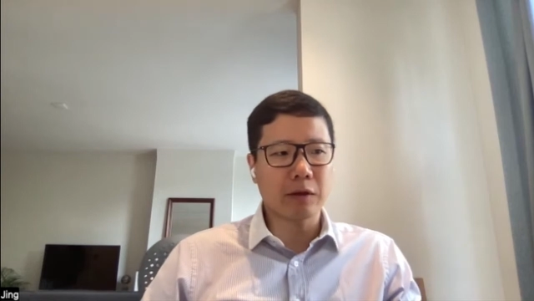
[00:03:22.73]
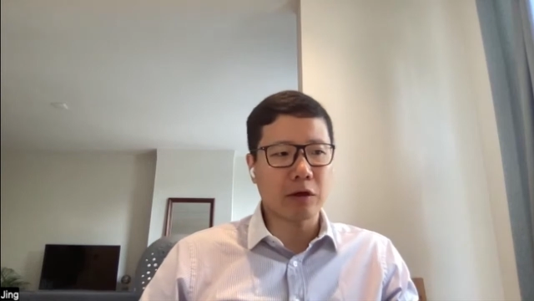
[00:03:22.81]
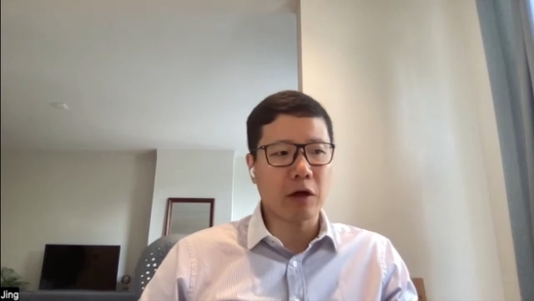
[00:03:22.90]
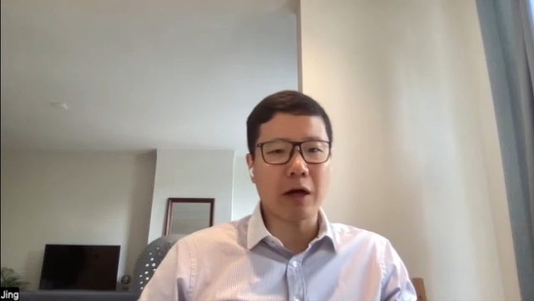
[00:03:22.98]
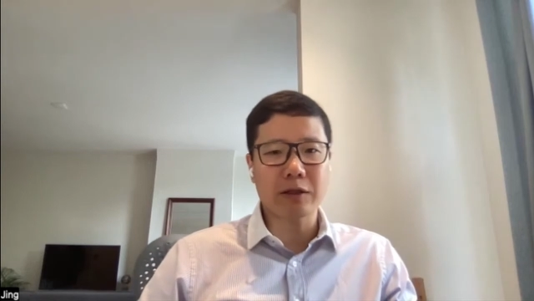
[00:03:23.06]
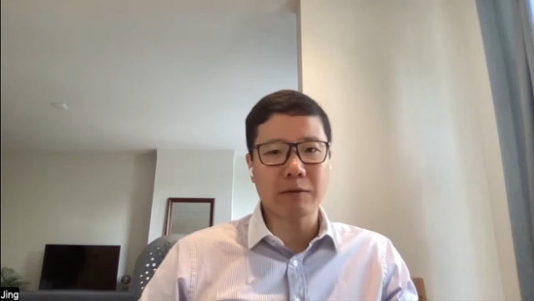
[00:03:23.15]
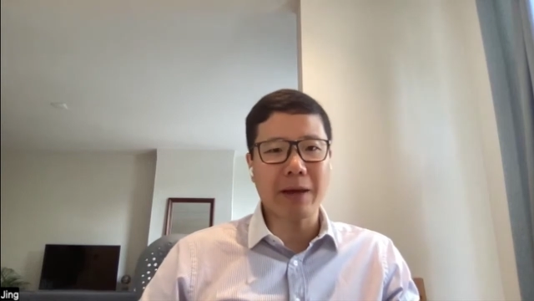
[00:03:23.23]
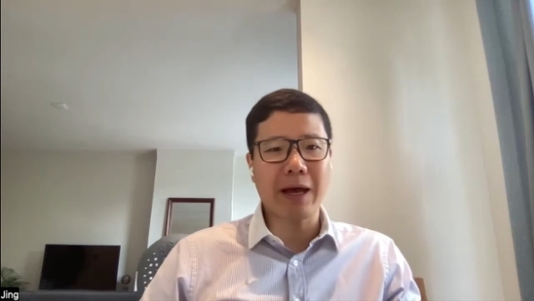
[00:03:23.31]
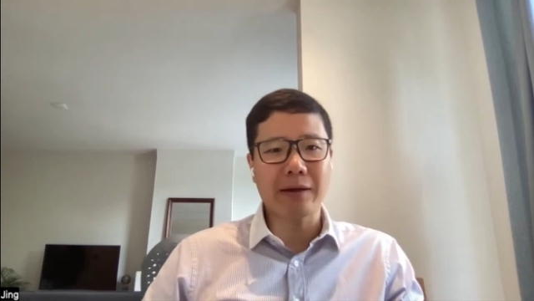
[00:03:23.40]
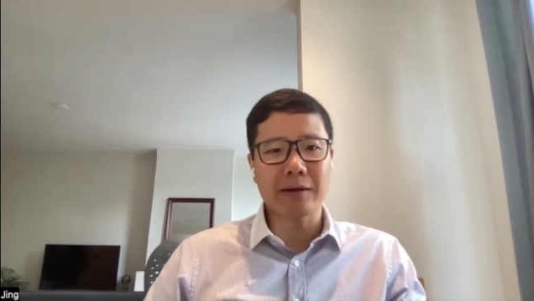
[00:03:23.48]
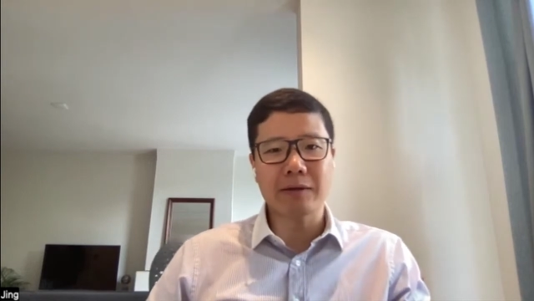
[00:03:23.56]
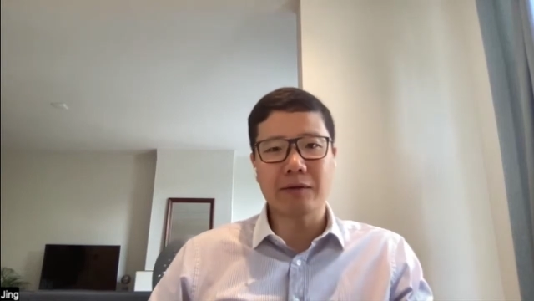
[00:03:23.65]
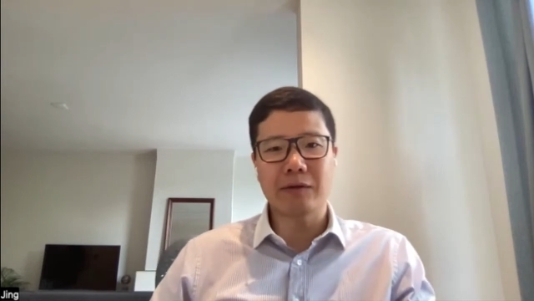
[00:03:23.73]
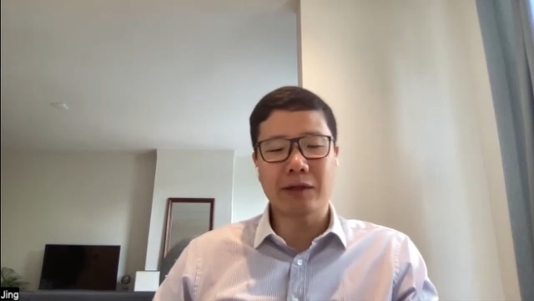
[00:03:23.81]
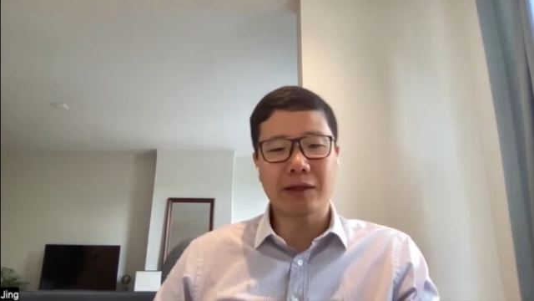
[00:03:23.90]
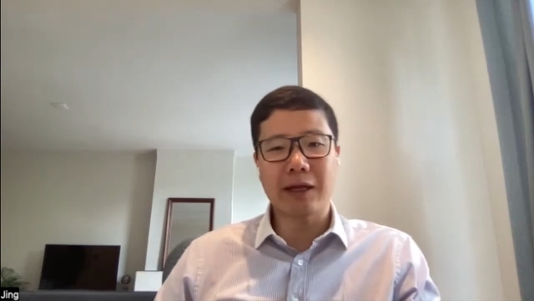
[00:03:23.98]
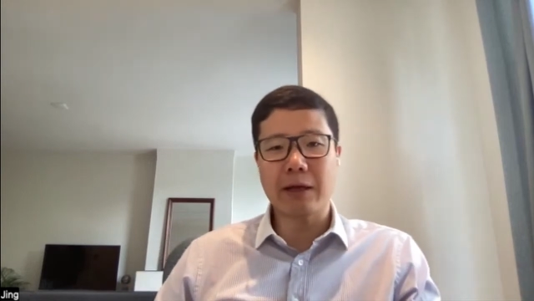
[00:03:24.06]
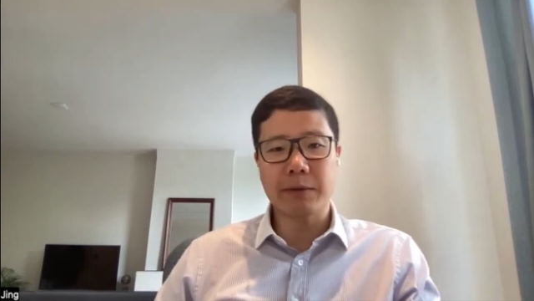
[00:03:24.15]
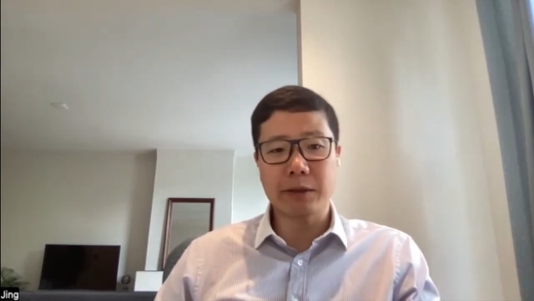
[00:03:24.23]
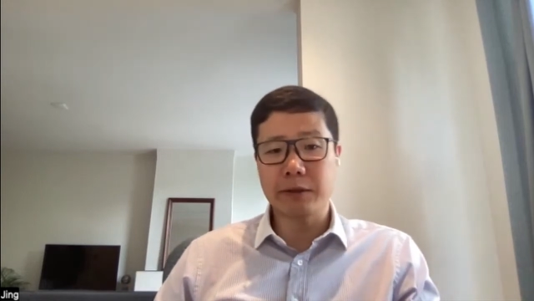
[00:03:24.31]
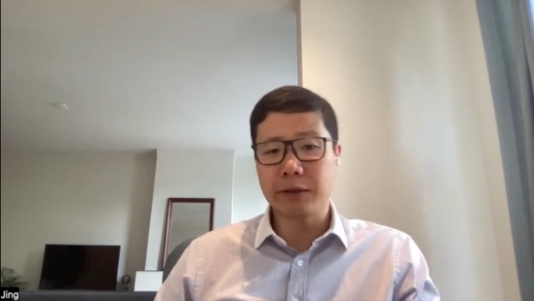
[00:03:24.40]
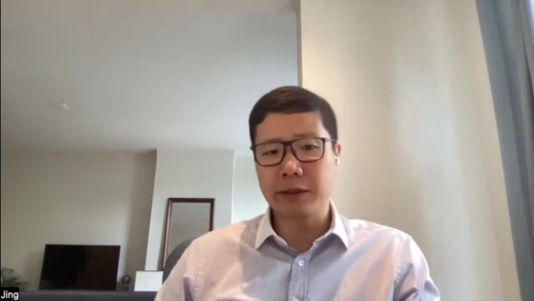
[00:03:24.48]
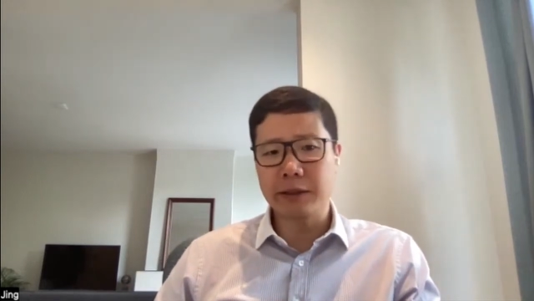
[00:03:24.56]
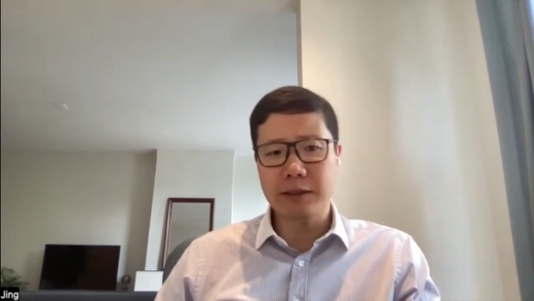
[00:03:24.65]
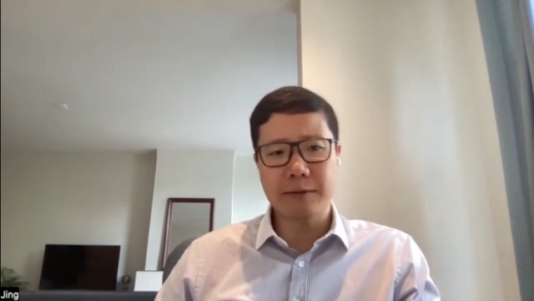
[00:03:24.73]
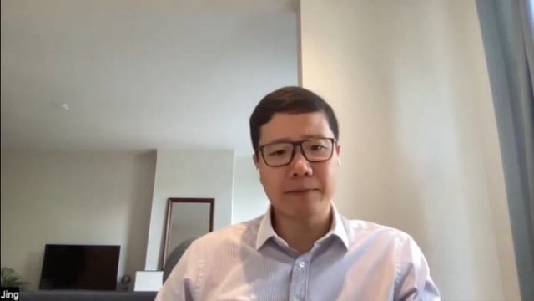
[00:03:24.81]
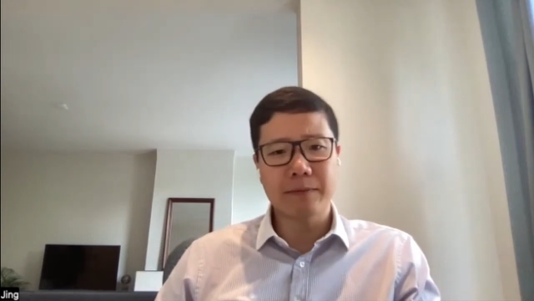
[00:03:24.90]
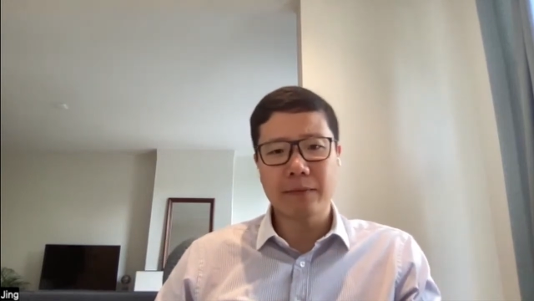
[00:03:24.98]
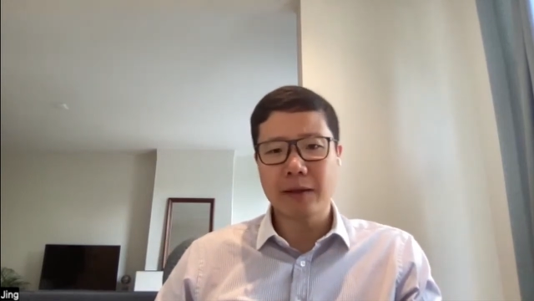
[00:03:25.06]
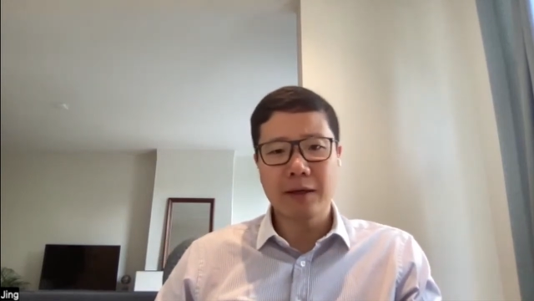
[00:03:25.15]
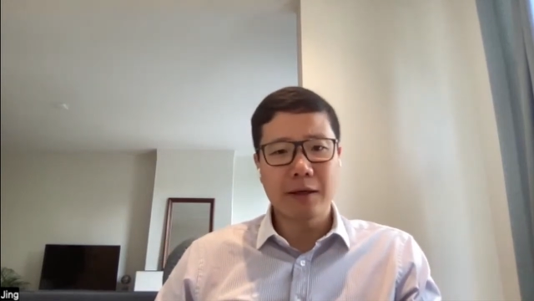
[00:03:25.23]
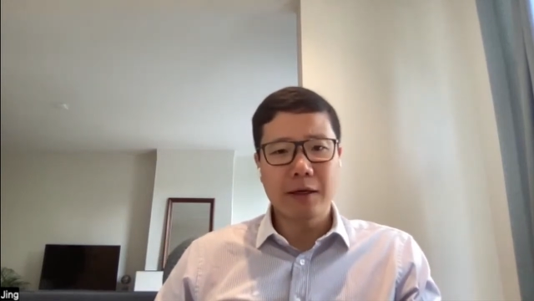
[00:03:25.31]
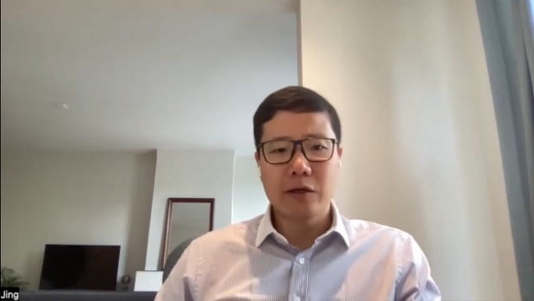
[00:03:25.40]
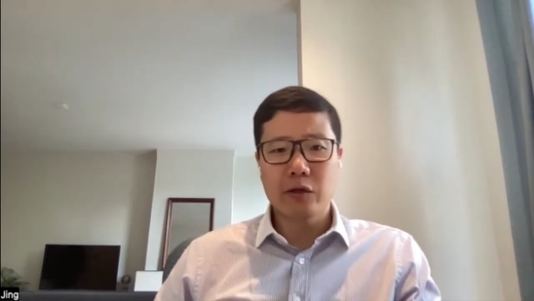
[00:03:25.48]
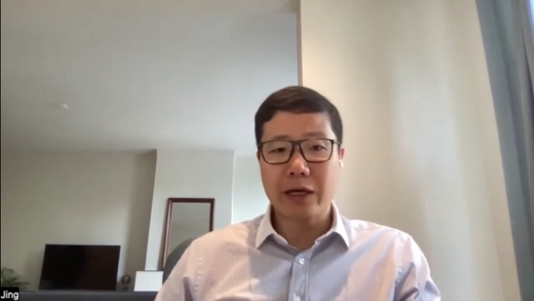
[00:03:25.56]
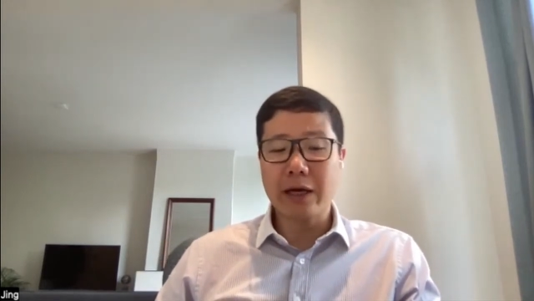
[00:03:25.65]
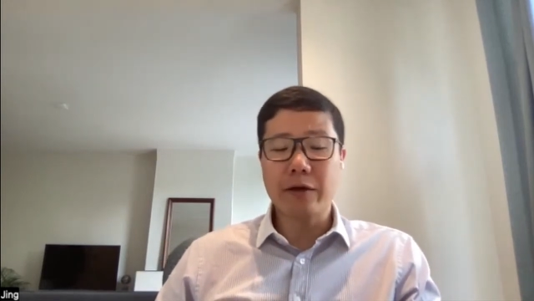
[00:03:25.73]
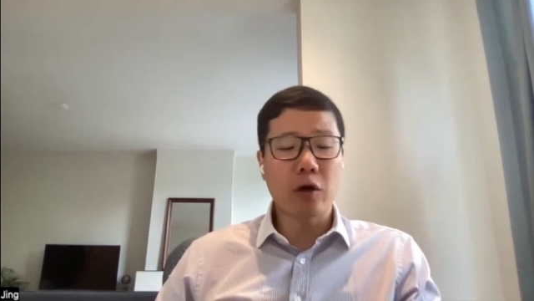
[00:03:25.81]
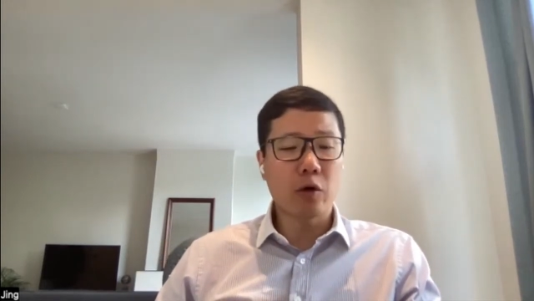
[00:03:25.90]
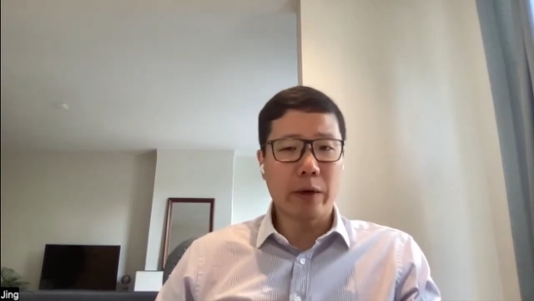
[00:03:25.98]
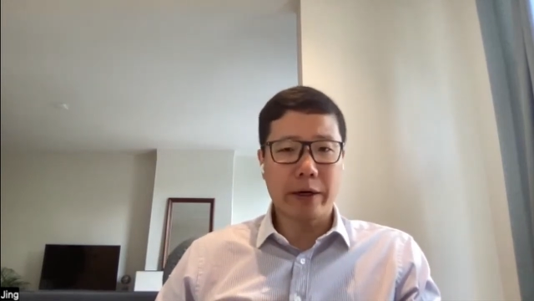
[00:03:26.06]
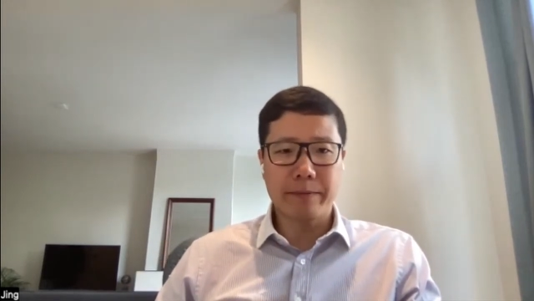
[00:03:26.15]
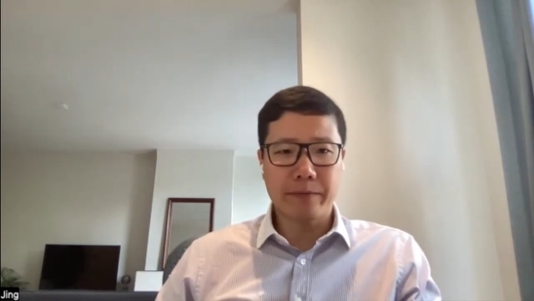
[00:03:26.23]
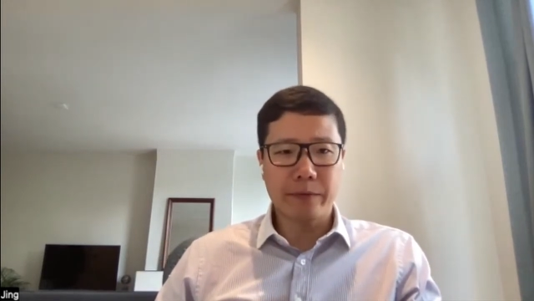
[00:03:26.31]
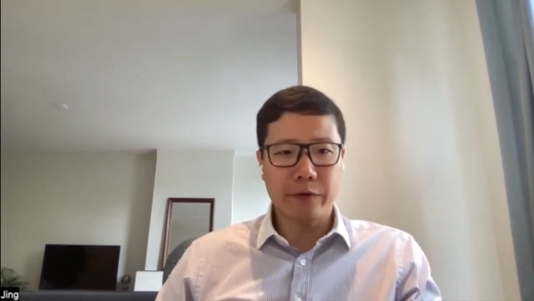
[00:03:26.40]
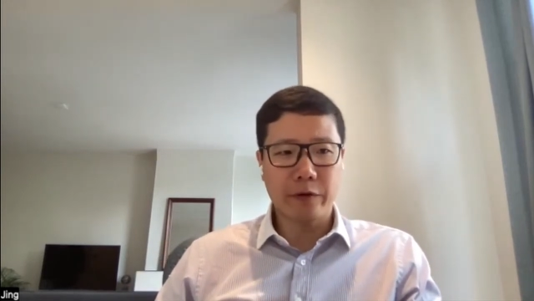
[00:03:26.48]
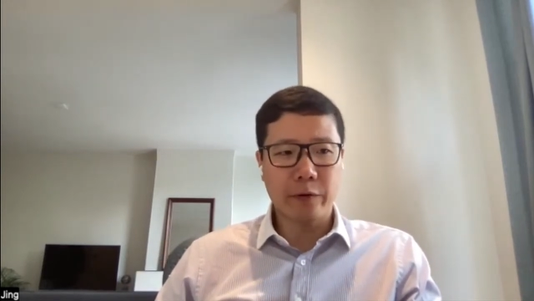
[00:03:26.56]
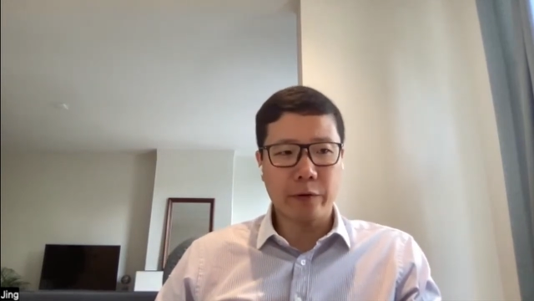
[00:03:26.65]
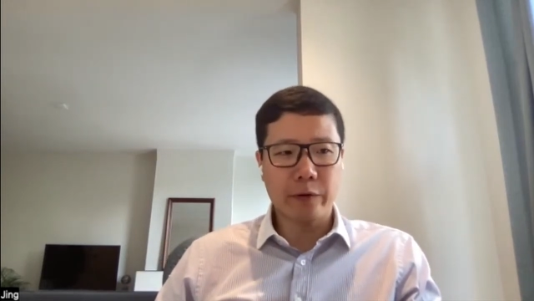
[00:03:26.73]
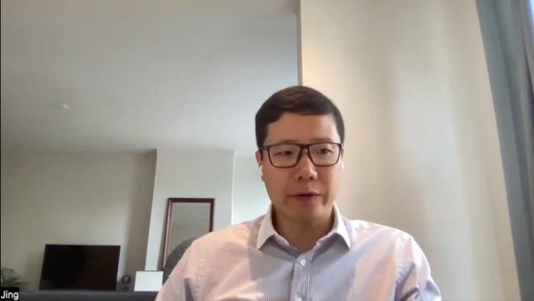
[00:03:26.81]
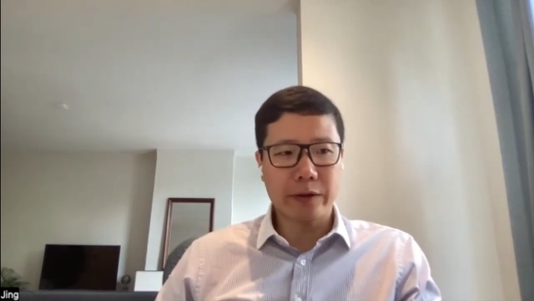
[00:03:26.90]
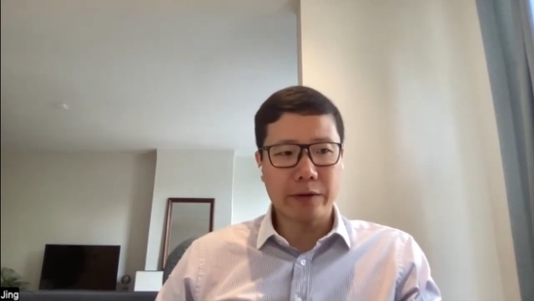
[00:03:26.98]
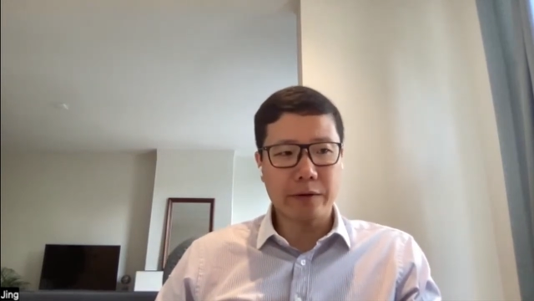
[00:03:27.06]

cost of patents and liabilities. So it got nowhere. So